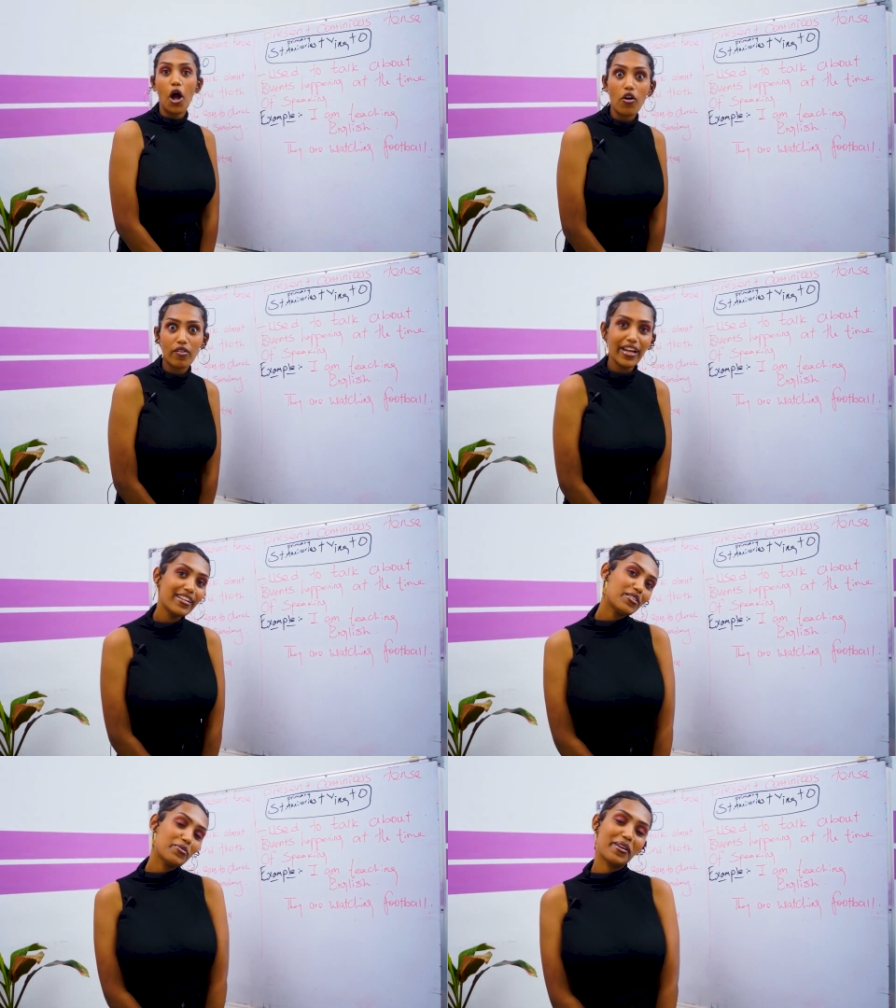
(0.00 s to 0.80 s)
All
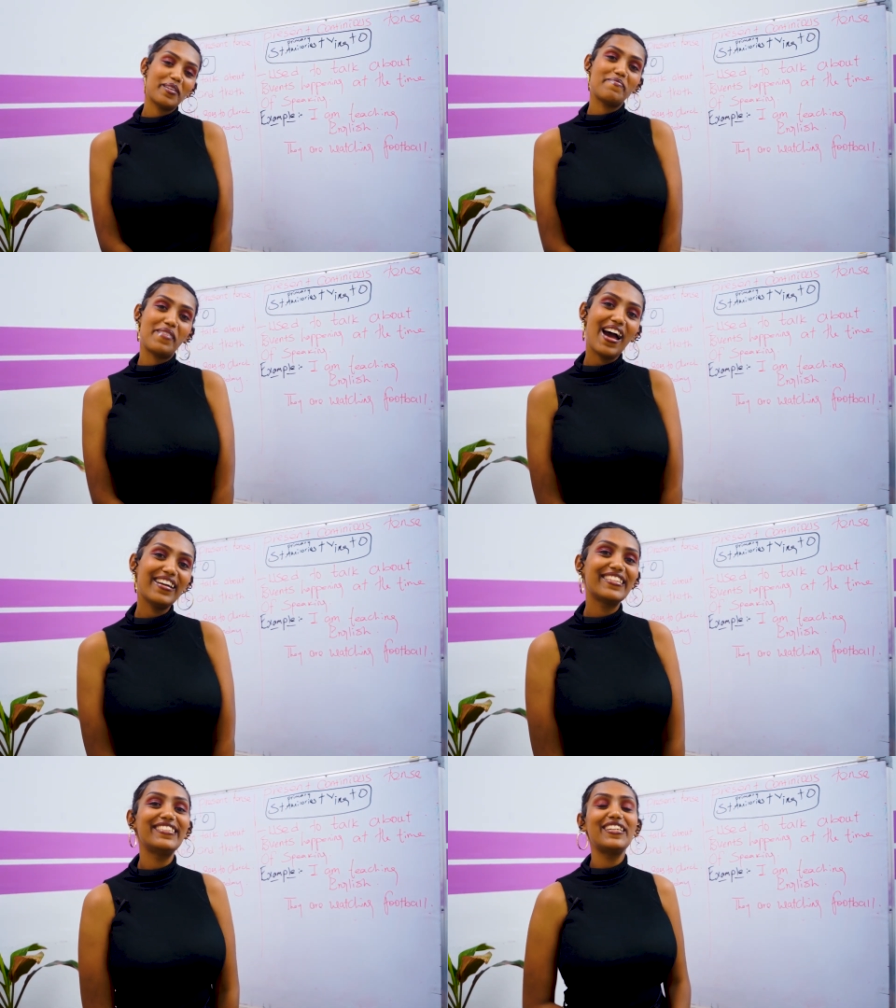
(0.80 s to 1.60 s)
right, we are
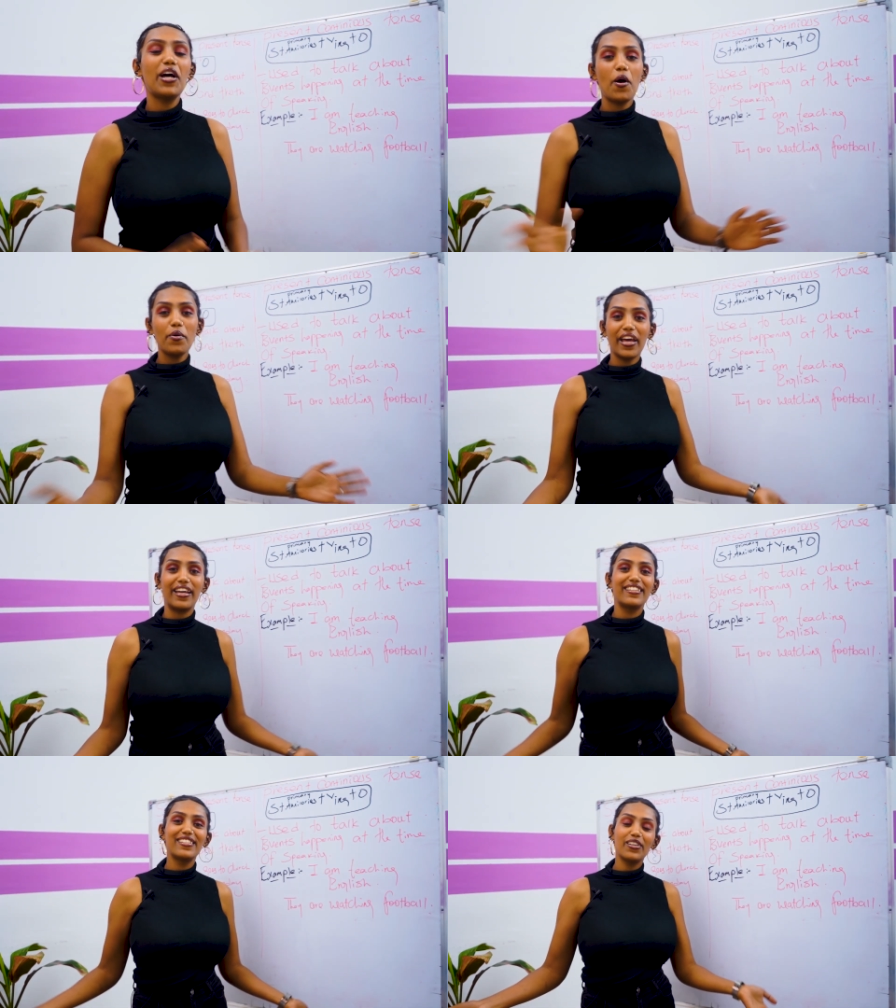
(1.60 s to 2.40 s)
back. Okay,
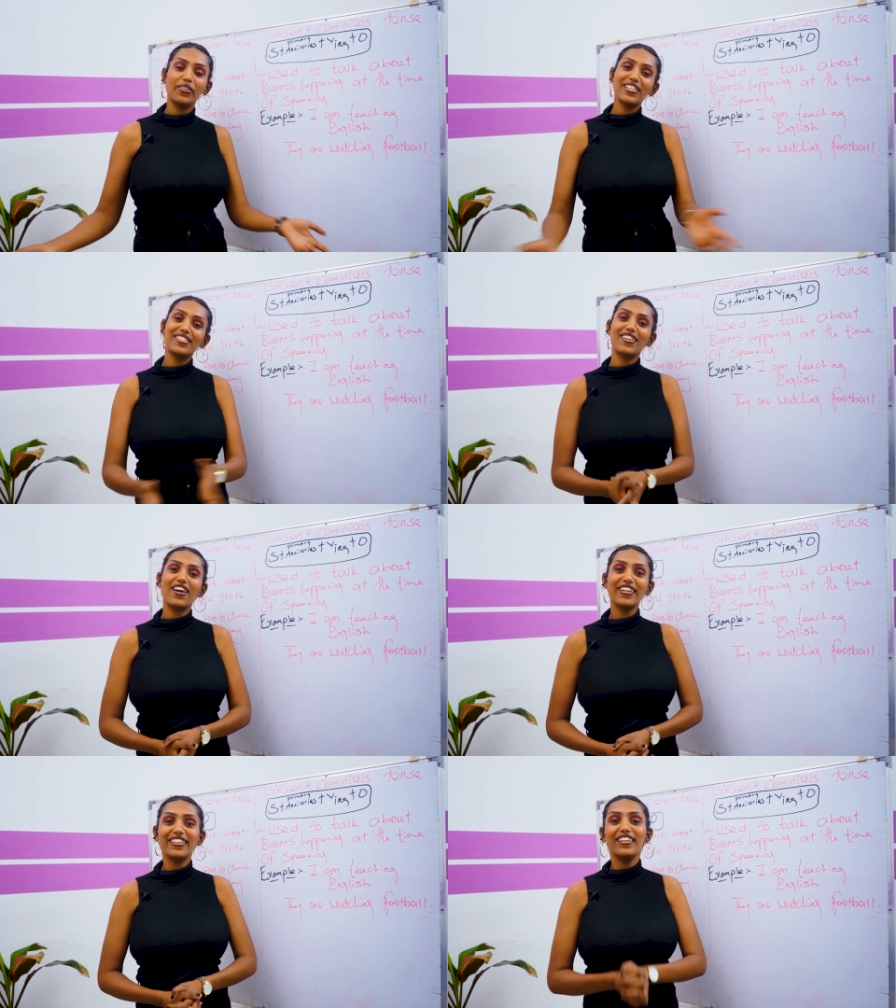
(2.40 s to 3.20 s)
so let's
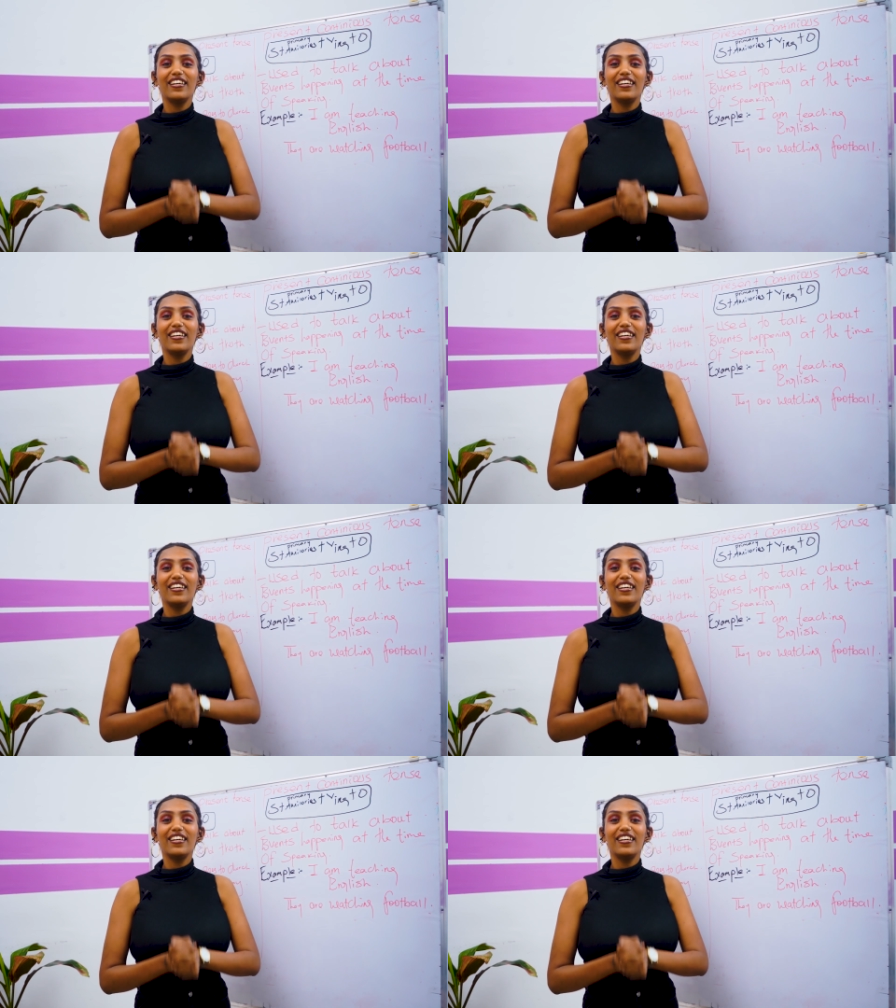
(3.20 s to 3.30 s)
start.